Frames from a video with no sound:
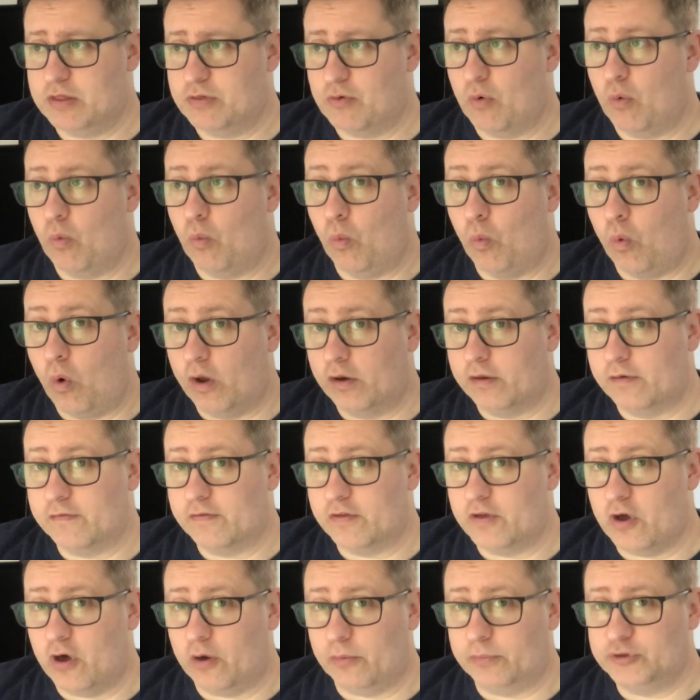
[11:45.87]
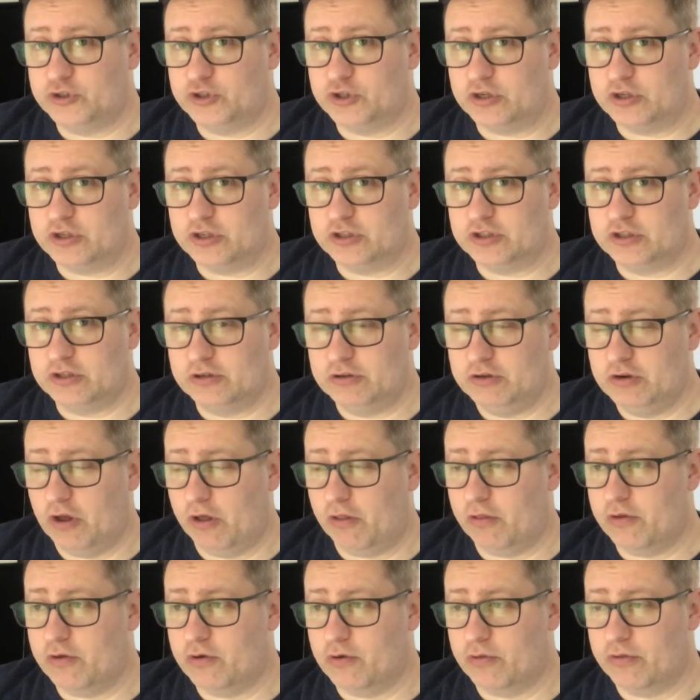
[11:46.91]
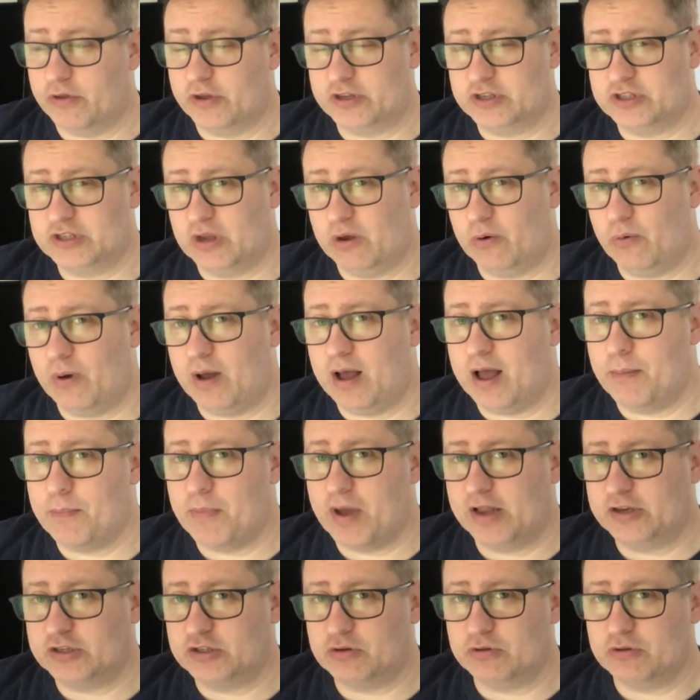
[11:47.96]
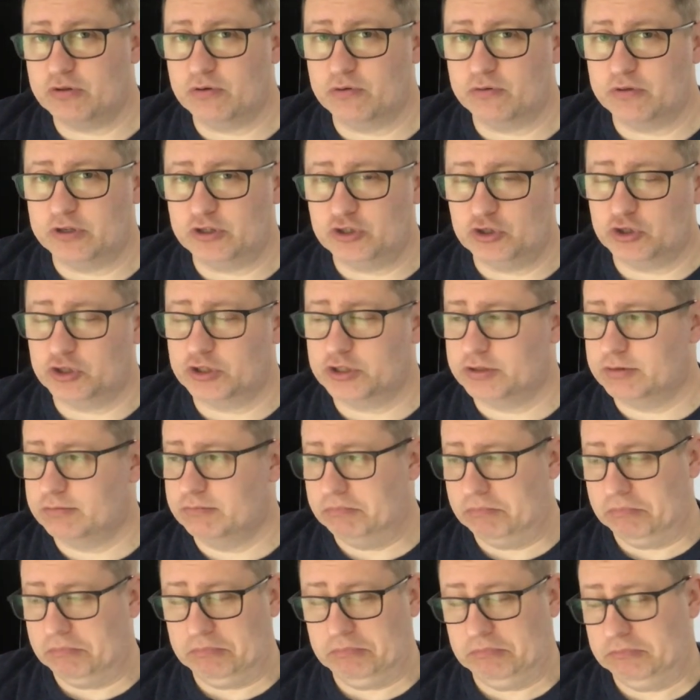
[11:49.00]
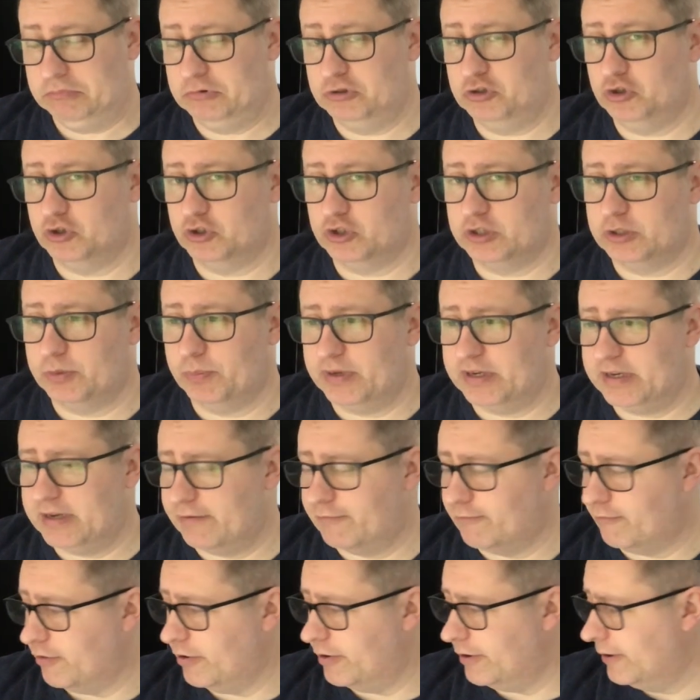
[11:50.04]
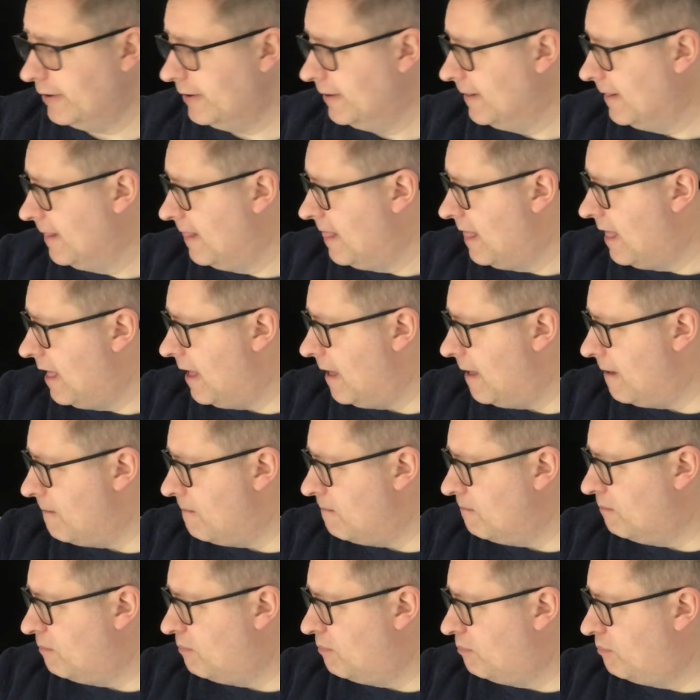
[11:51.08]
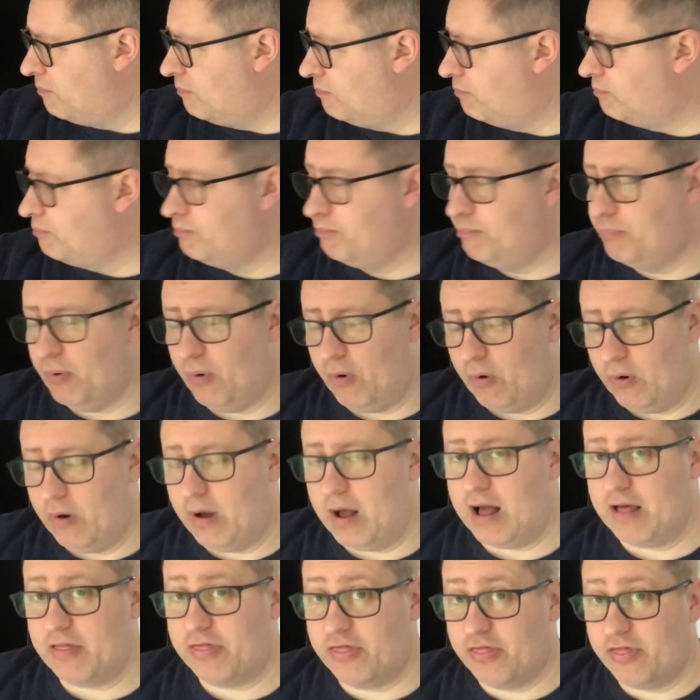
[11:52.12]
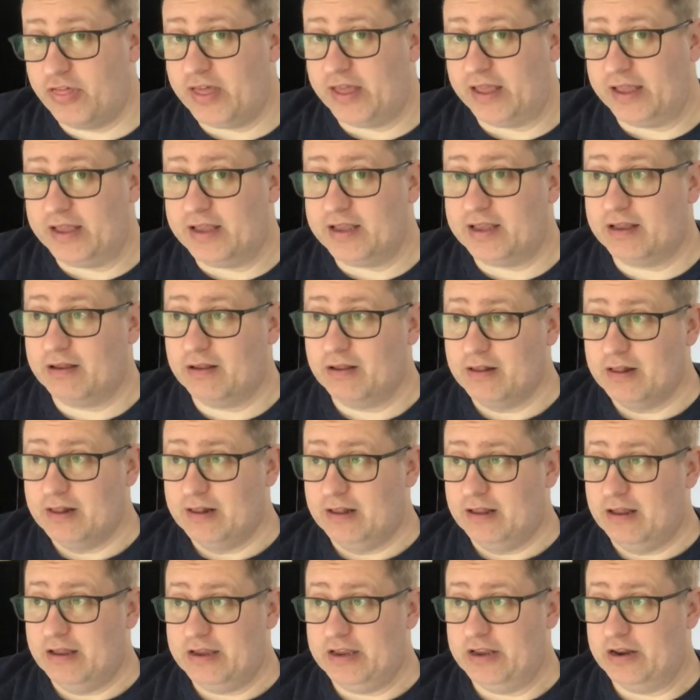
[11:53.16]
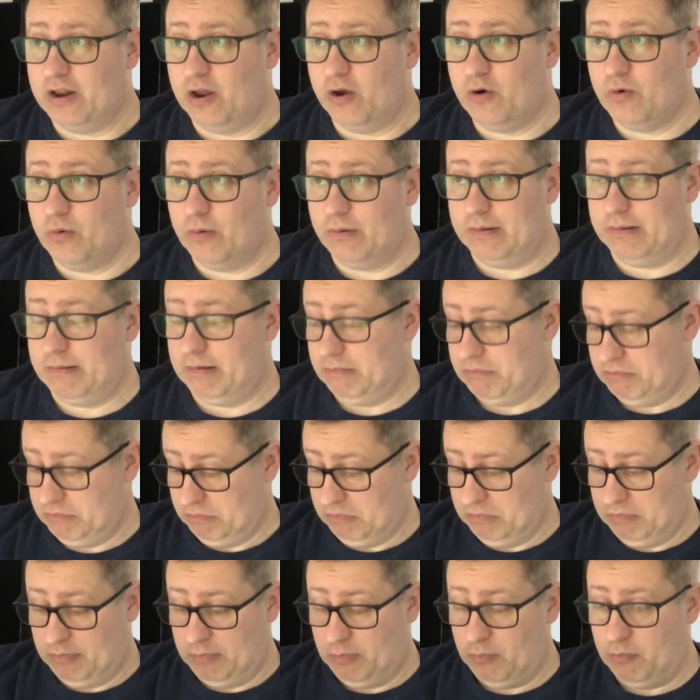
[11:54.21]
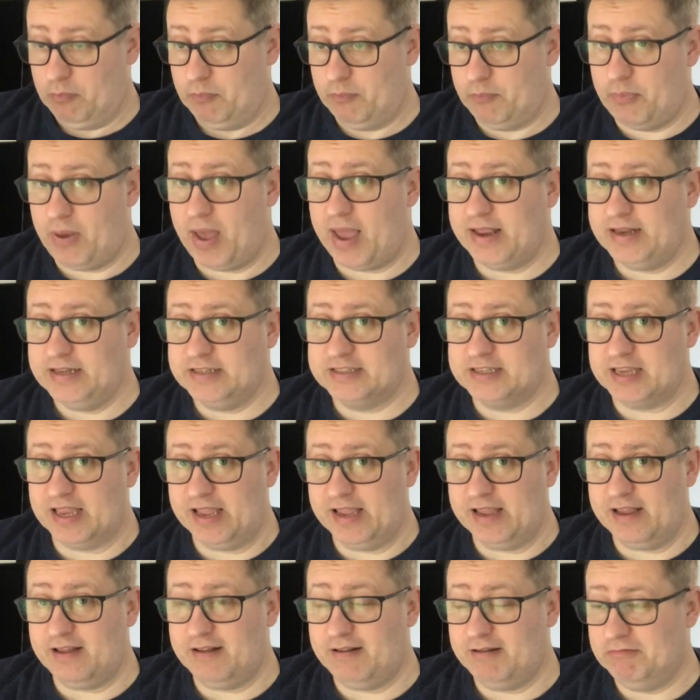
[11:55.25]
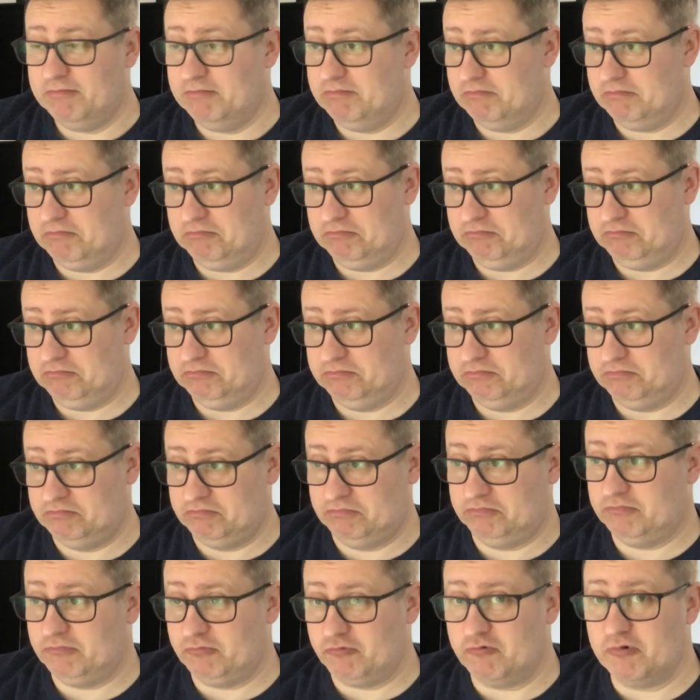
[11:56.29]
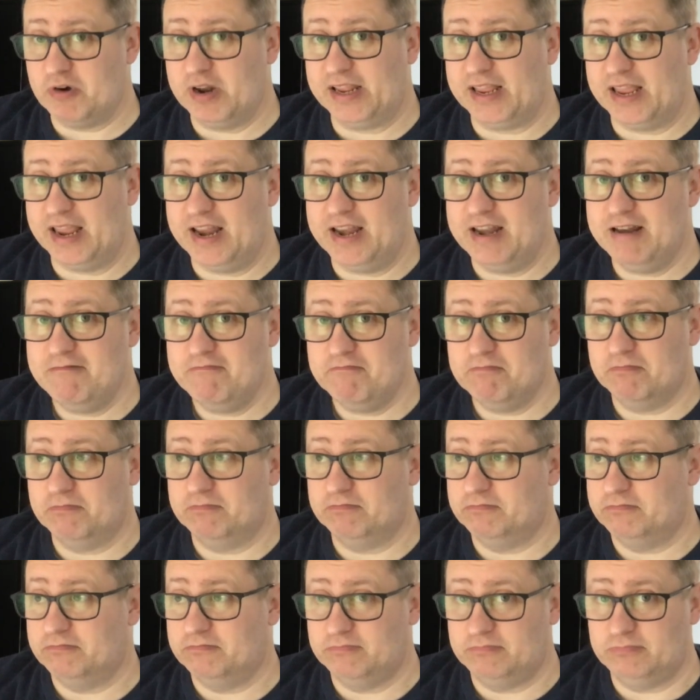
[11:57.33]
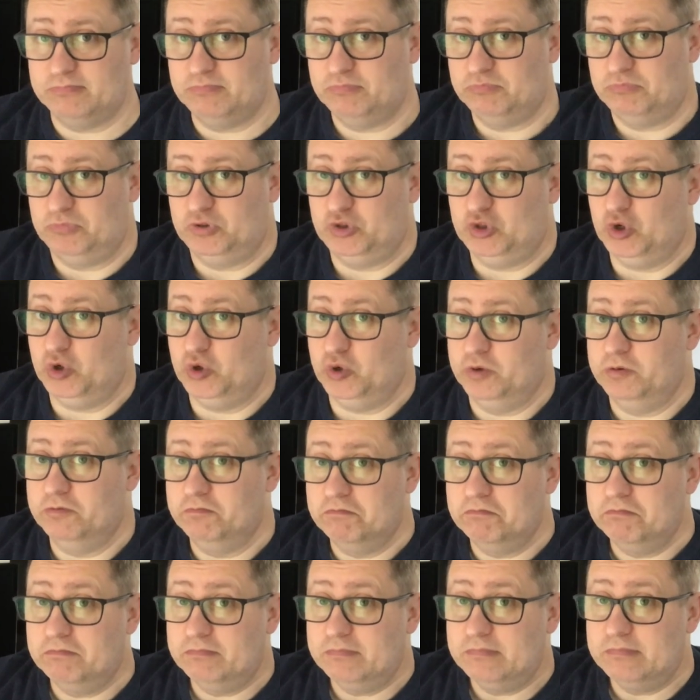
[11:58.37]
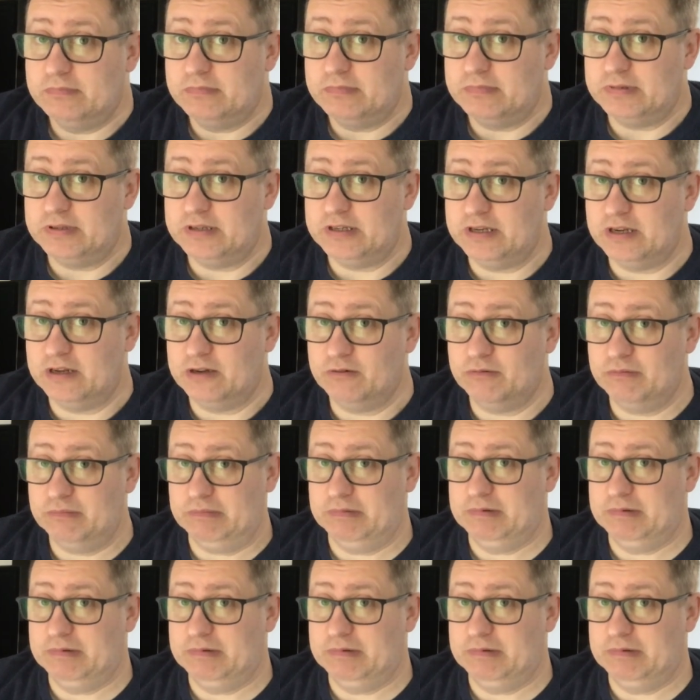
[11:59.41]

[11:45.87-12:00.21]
one of the options, not the other. So I might do the other just to be different. But I think, you know, painting, rigging, done. You know,